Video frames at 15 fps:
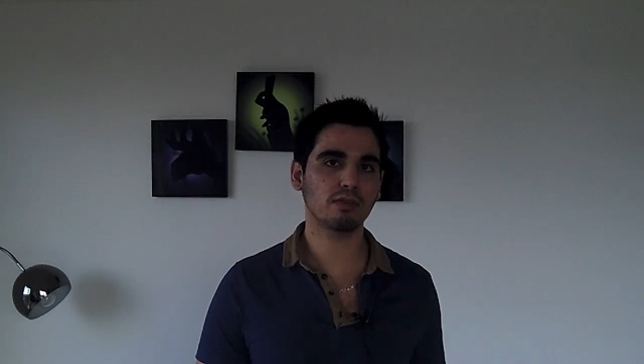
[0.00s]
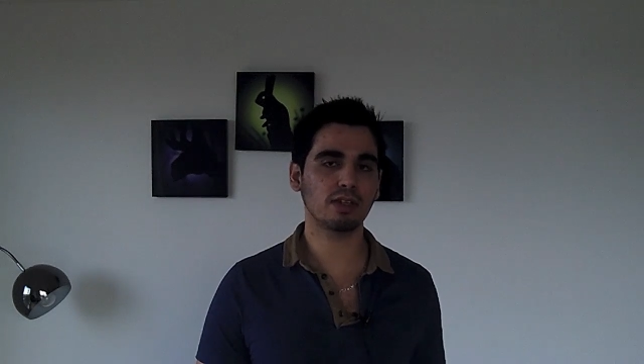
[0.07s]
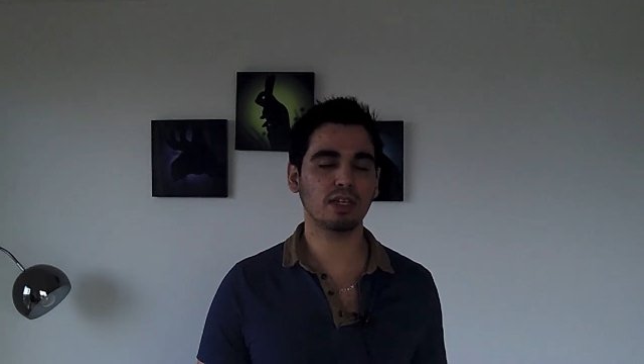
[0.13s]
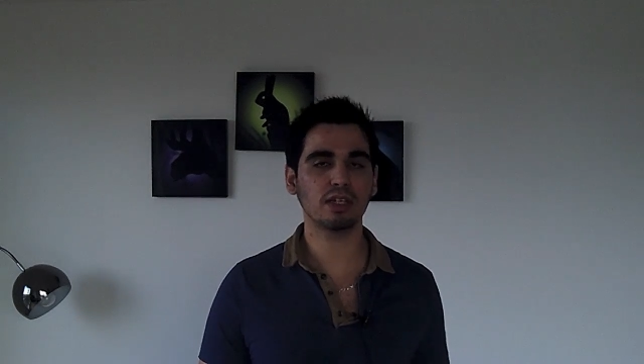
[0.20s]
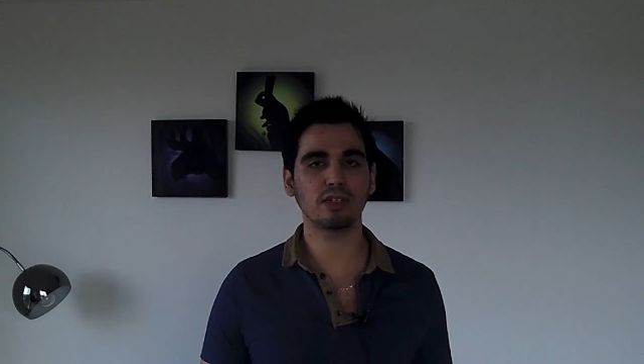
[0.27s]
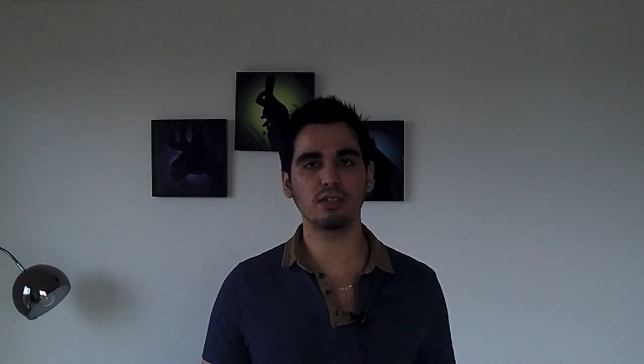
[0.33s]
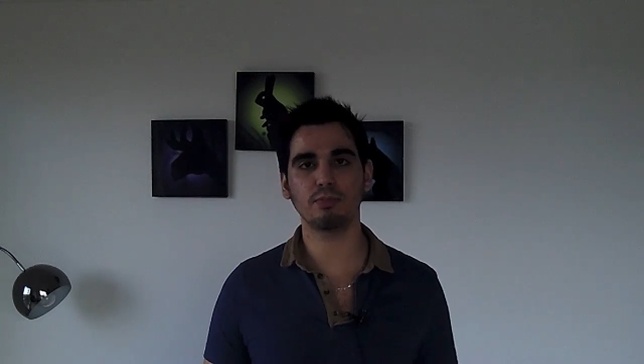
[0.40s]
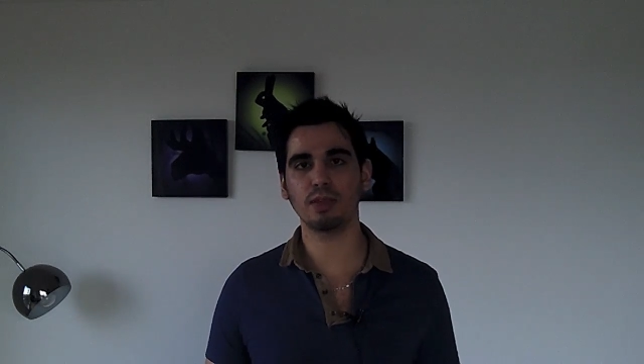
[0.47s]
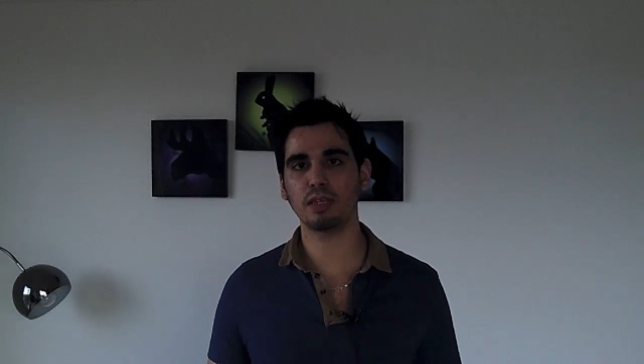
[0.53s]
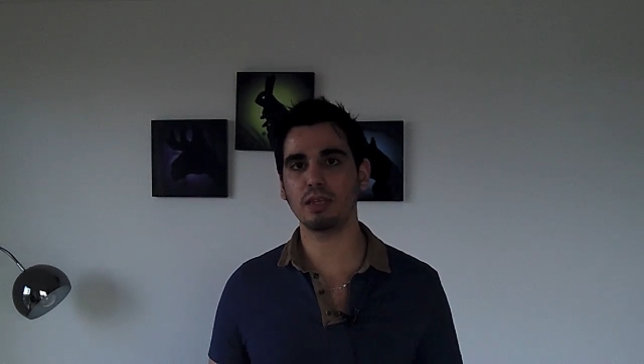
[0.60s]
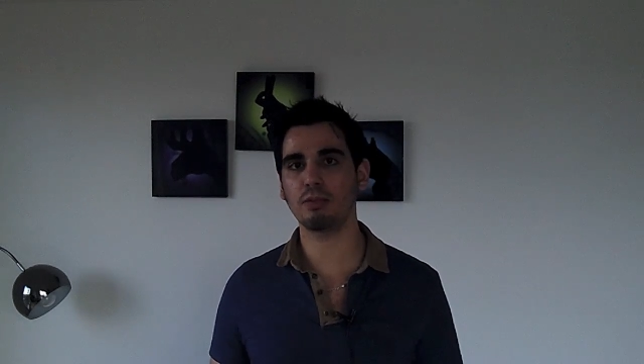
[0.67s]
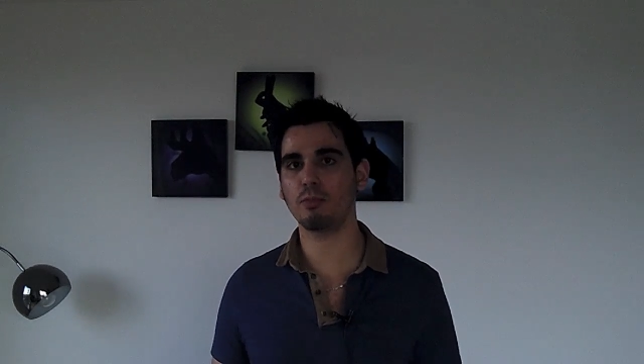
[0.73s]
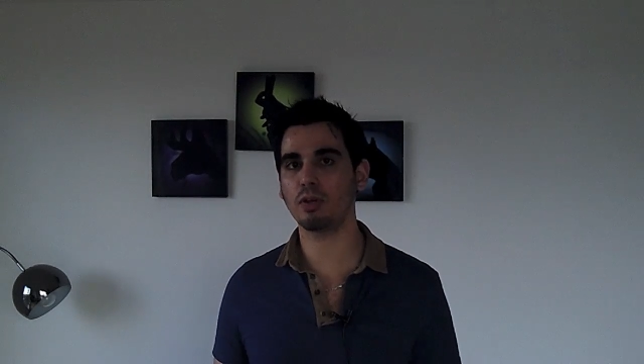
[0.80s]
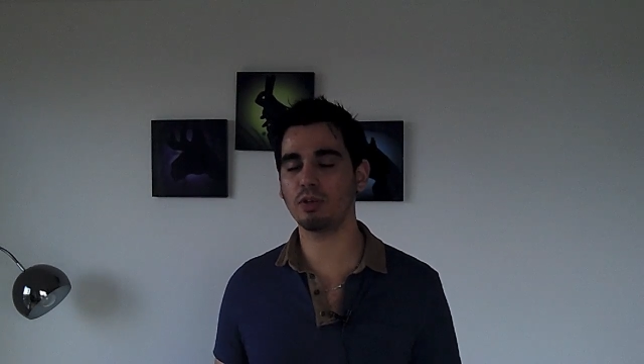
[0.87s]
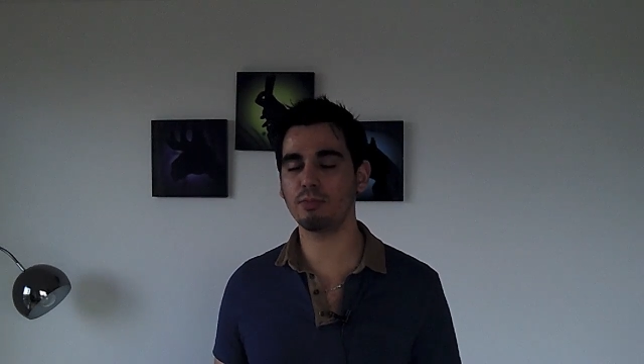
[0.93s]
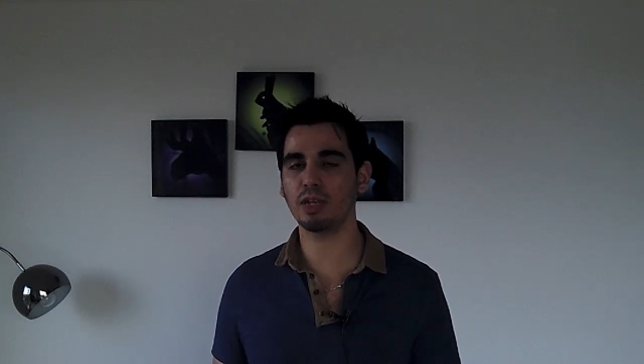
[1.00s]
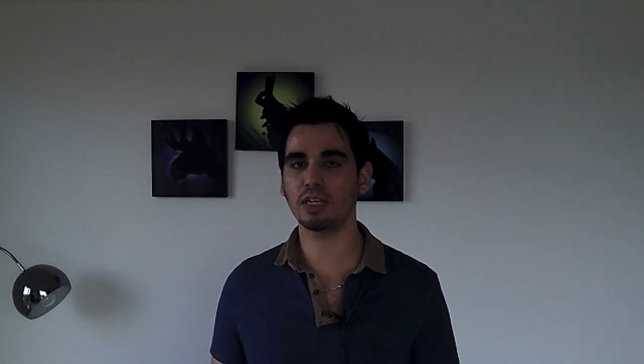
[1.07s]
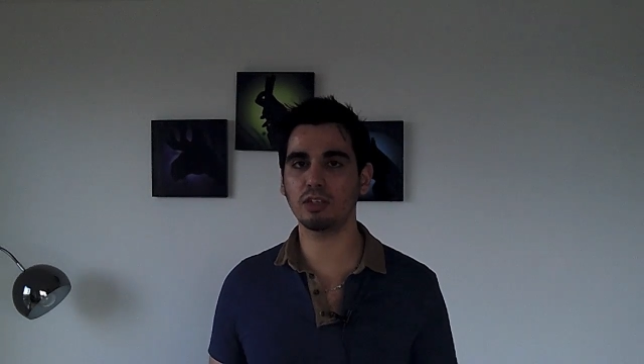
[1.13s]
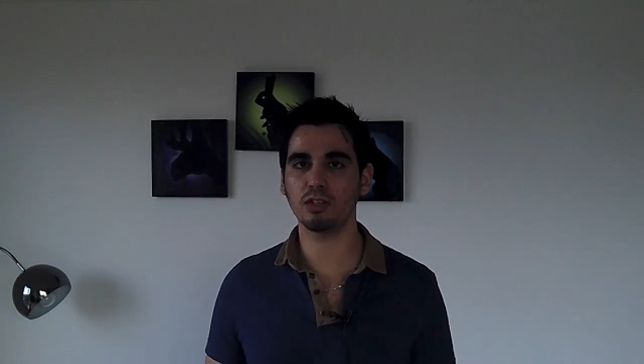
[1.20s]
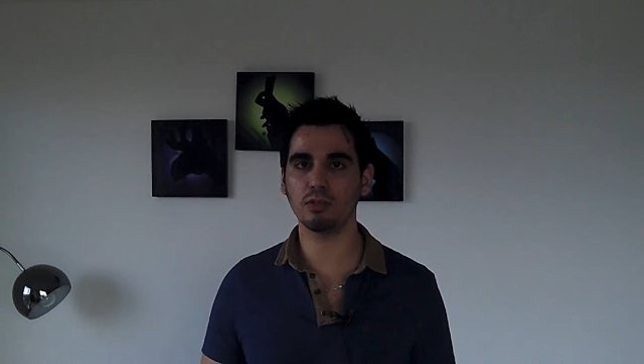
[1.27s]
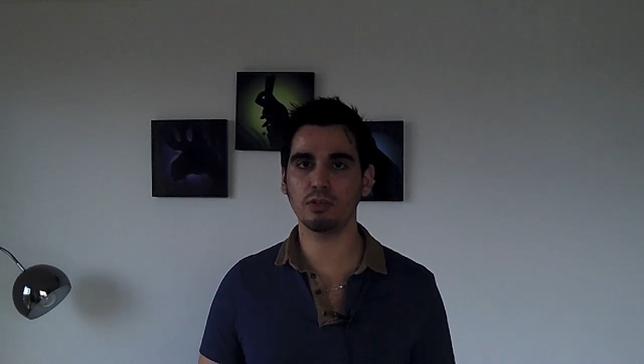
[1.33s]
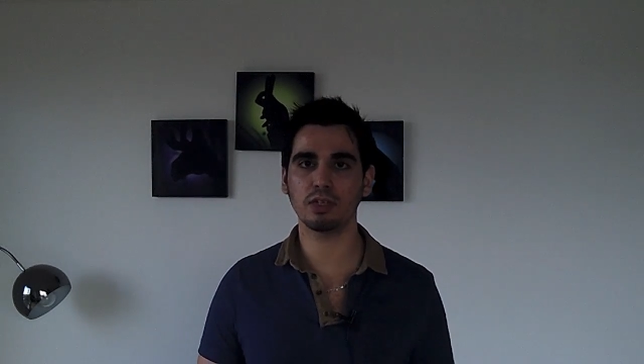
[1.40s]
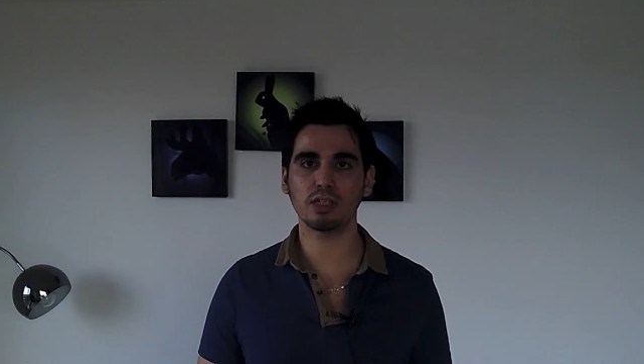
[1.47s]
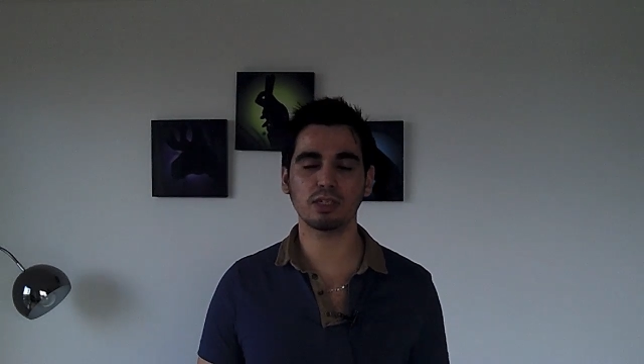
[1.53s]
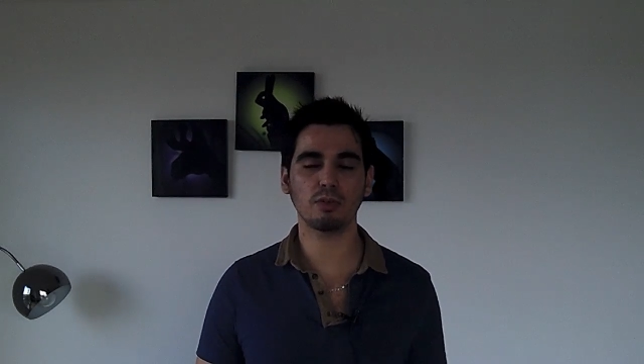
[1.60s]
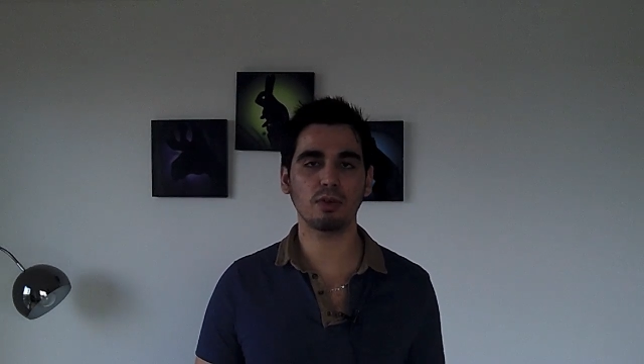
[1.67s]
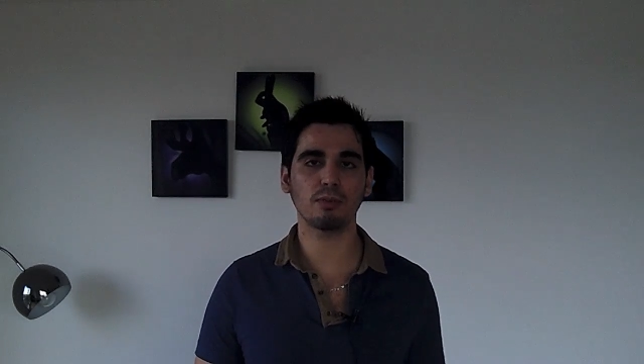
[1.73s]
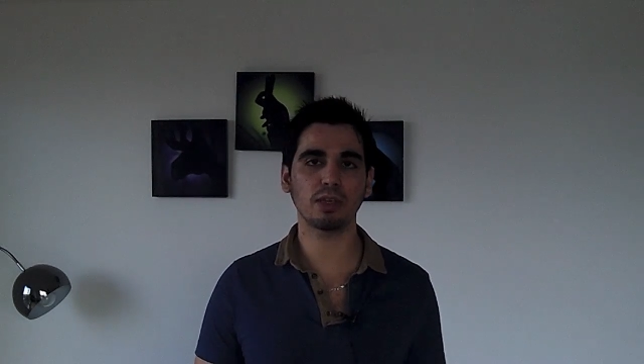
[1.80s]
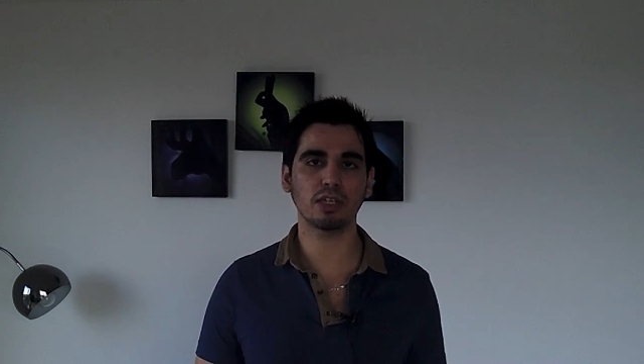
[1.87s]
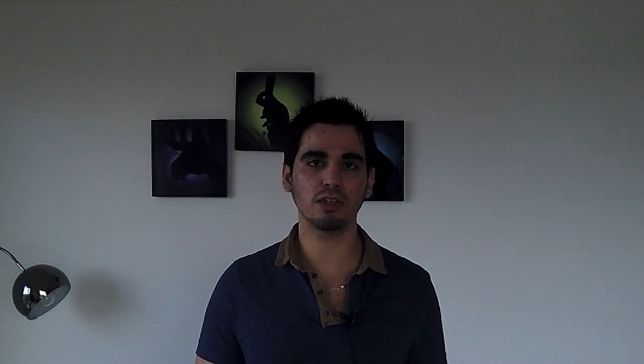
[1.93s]
they want to make you do this, they
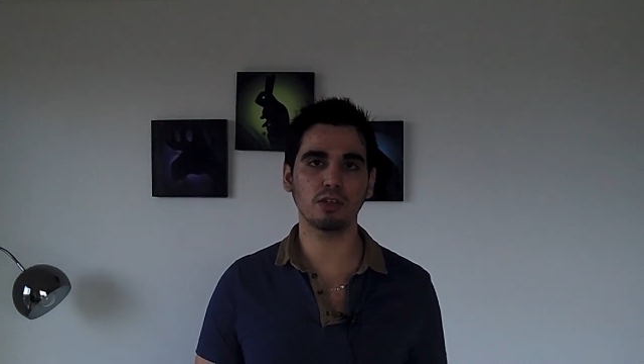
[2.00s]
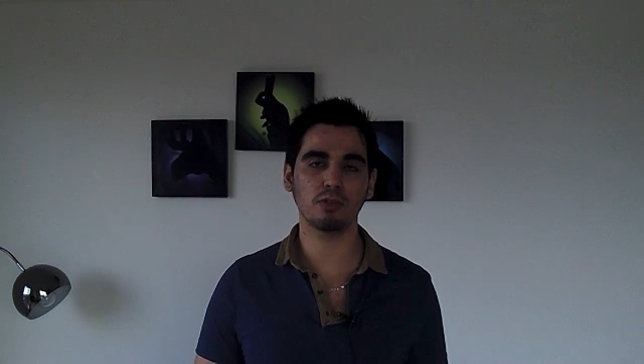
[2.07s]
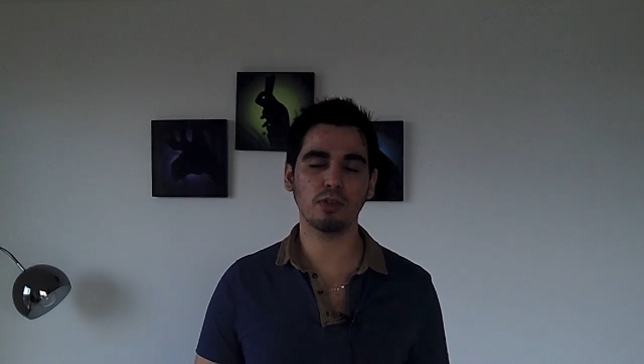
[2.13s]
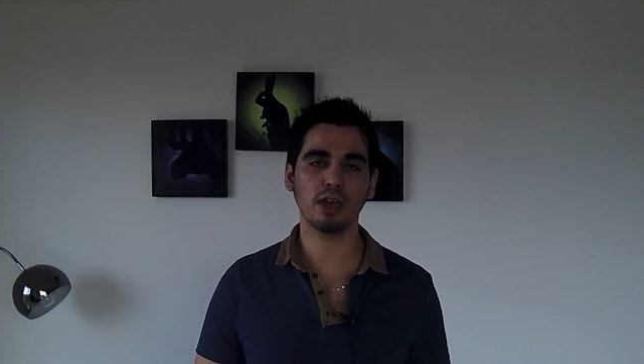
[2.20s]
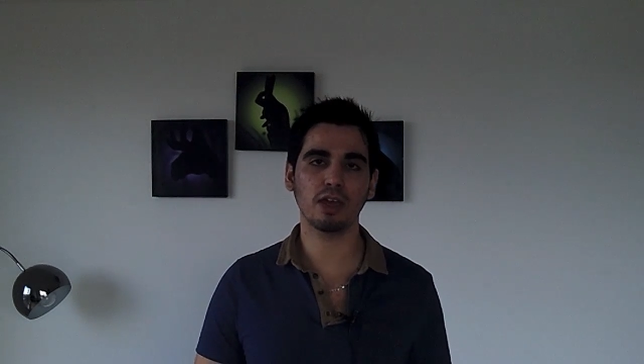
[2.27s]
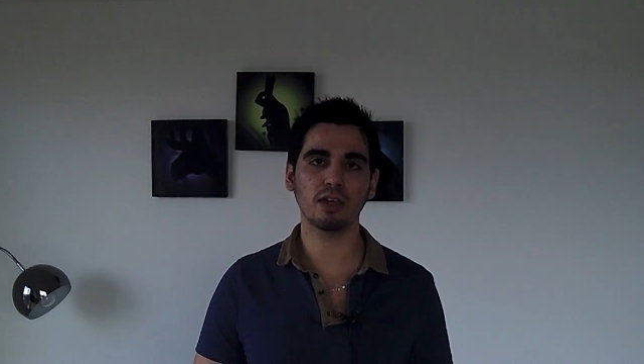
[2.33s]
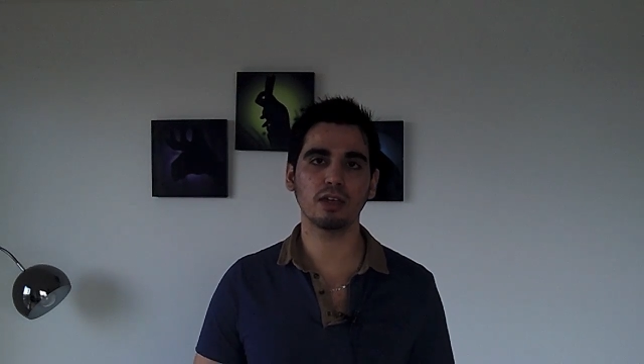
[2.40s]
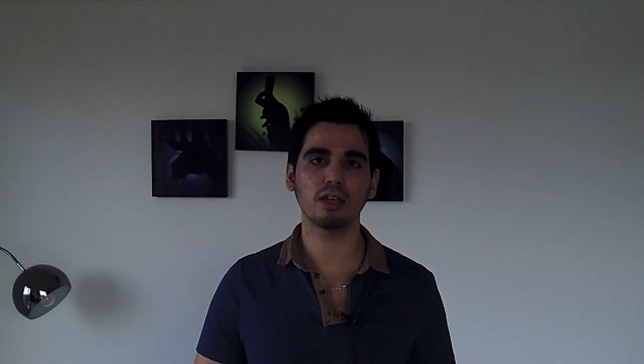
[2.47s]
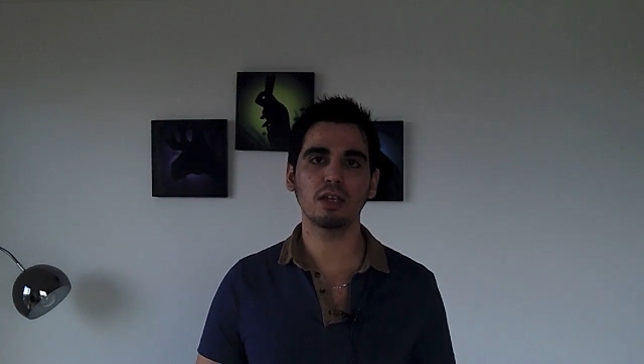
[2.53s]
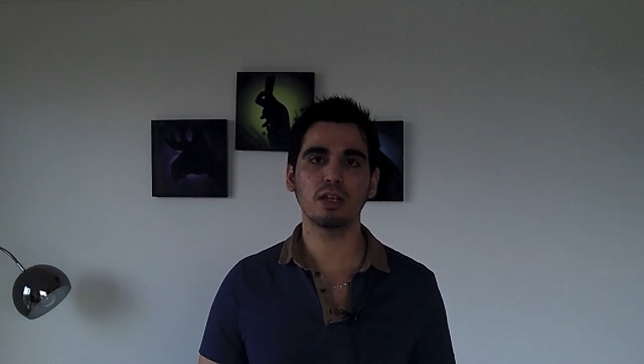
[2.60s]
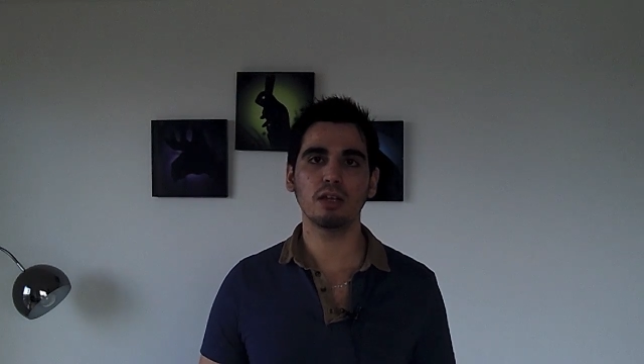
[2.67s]
want to make you do that,